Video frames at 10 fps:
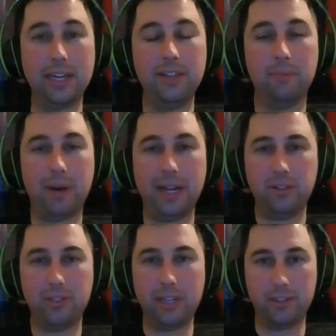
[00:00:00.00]
Is that in the
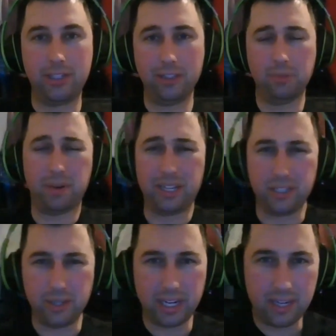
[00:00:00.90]
box or is that a sealed
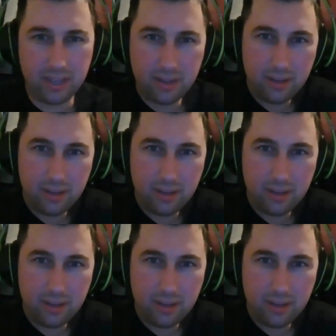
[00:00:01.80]
box you had?